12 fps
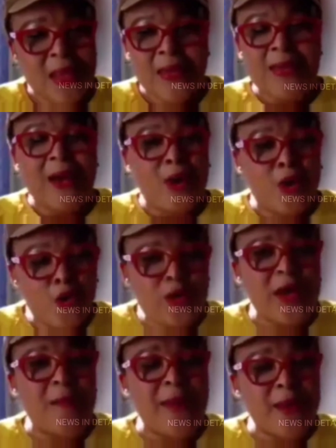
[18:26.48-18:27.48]
They
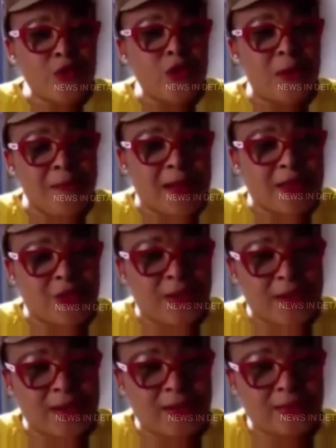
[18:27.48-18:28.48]
recruit them into the
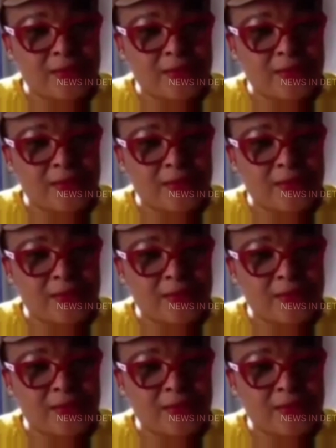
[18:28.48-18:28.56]
military.